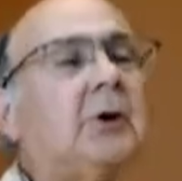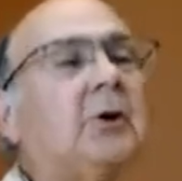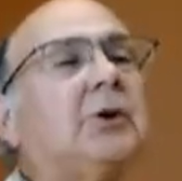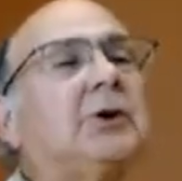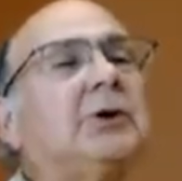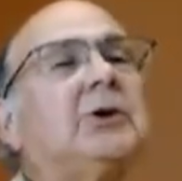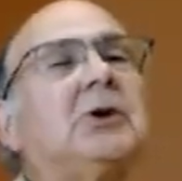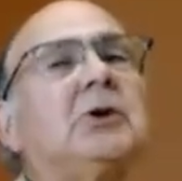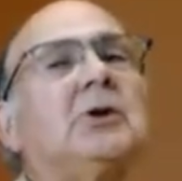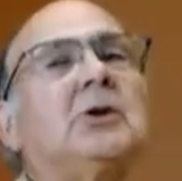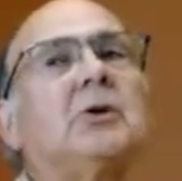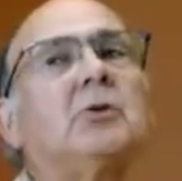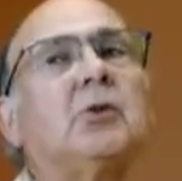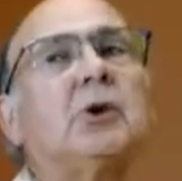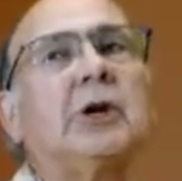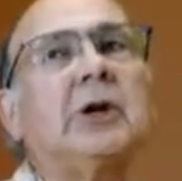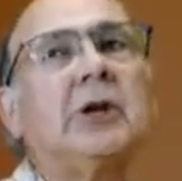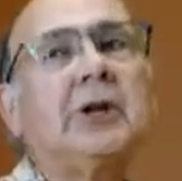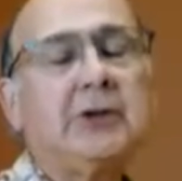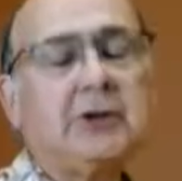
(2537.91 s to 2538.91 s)
We did them
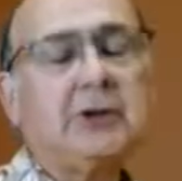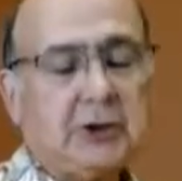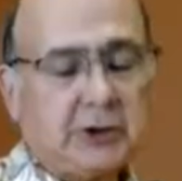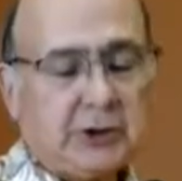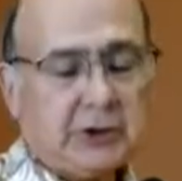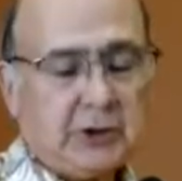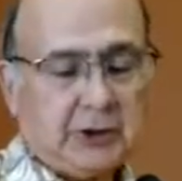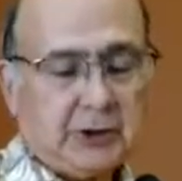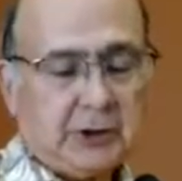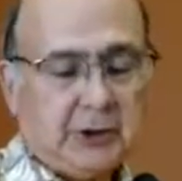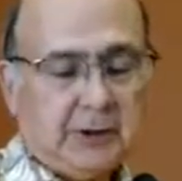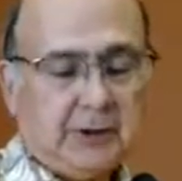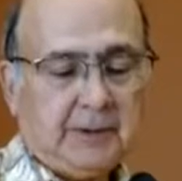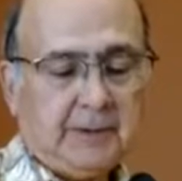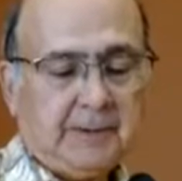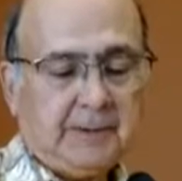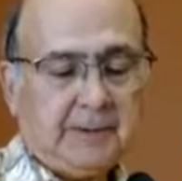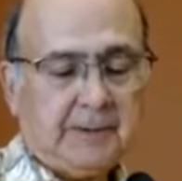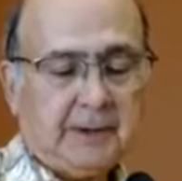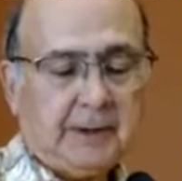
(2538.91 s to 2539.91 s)
religiously
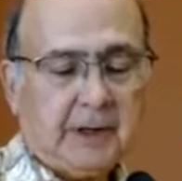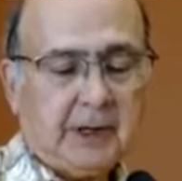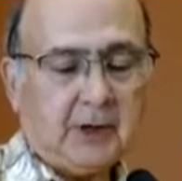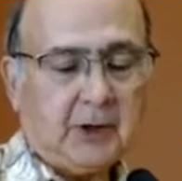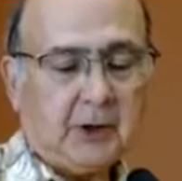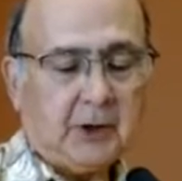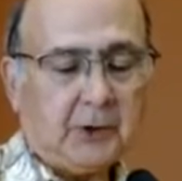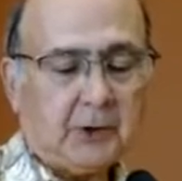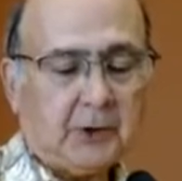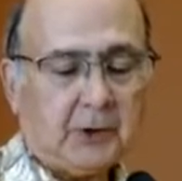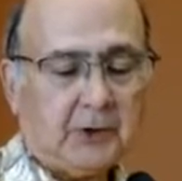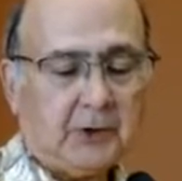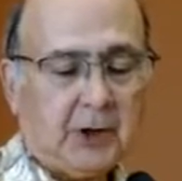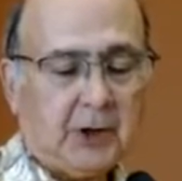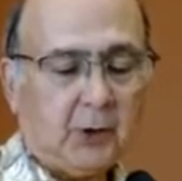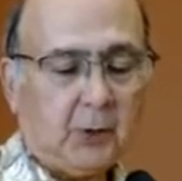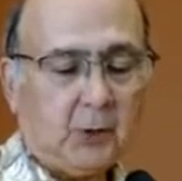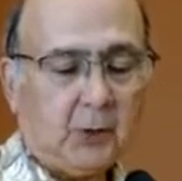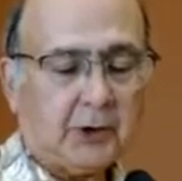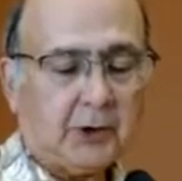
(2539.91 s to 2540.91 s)
and learned
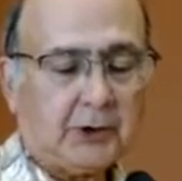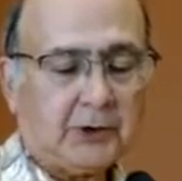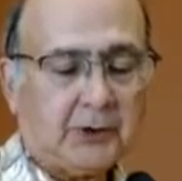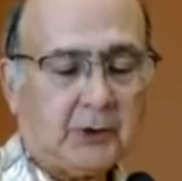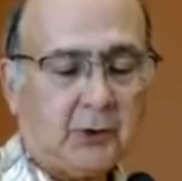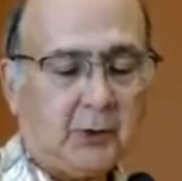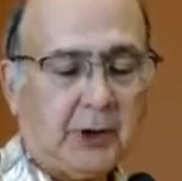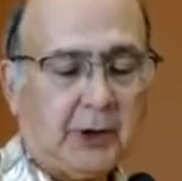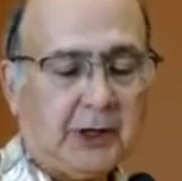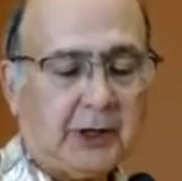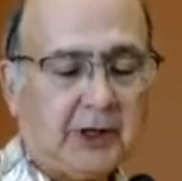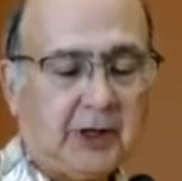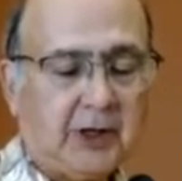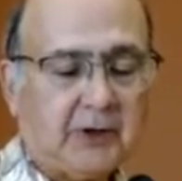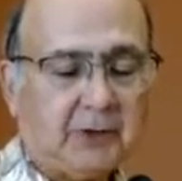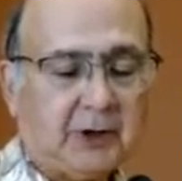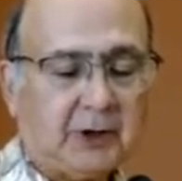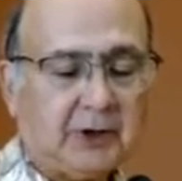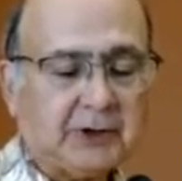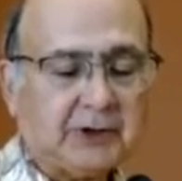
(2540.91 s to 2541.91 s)
they worked the way
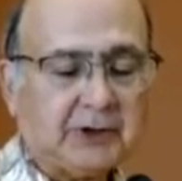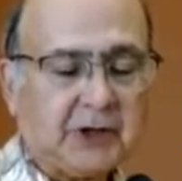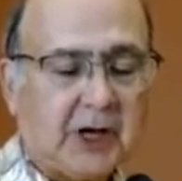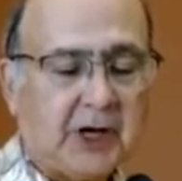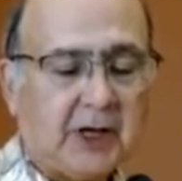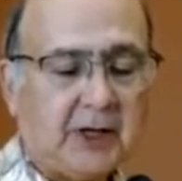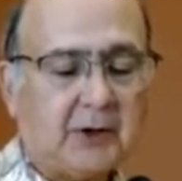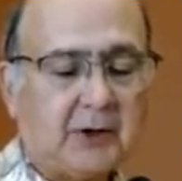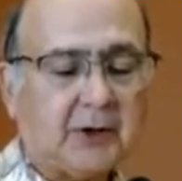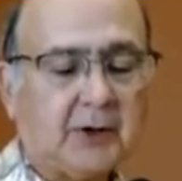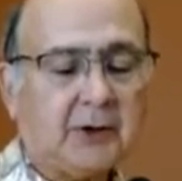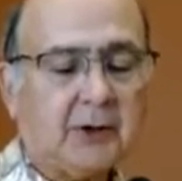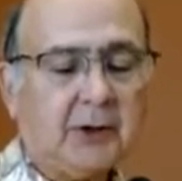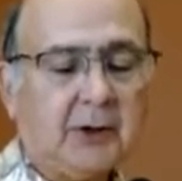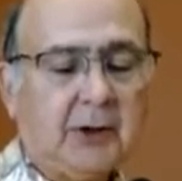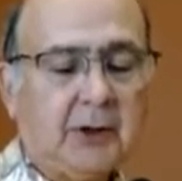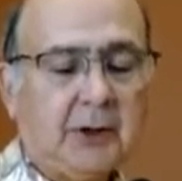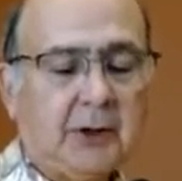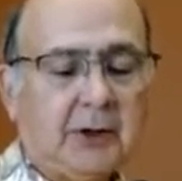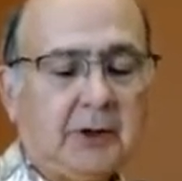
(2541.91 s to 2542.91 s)
giving cider,
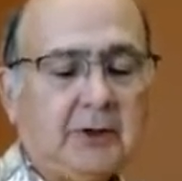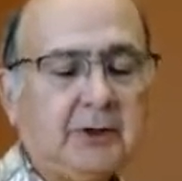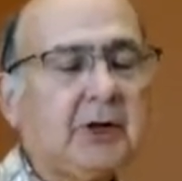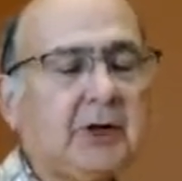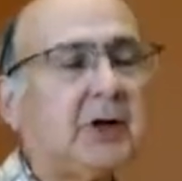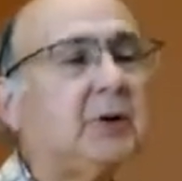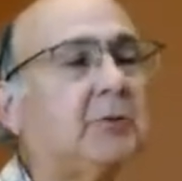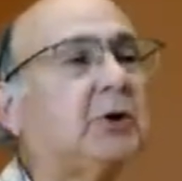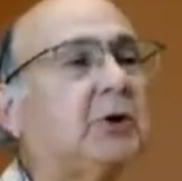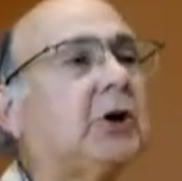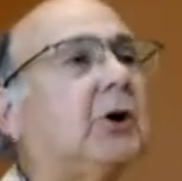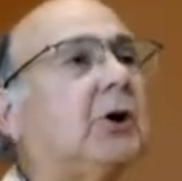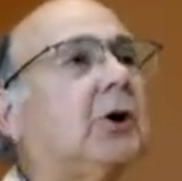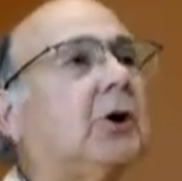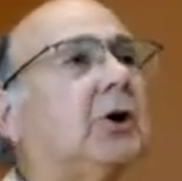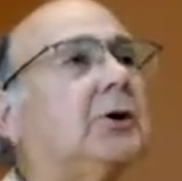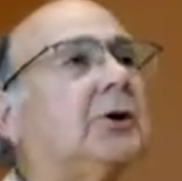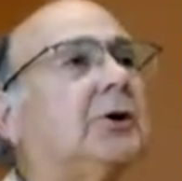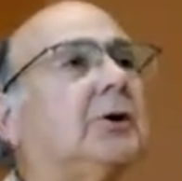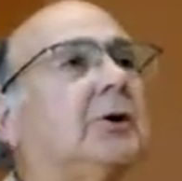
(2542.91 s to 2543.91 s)
time to
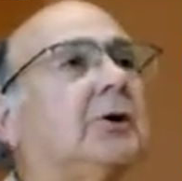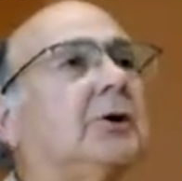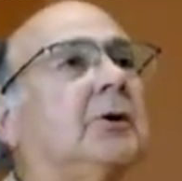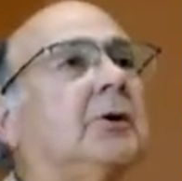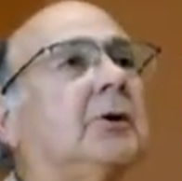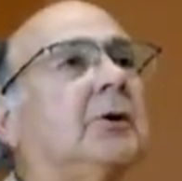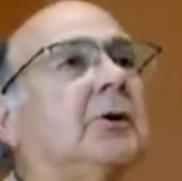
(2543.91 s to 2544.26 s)
harden,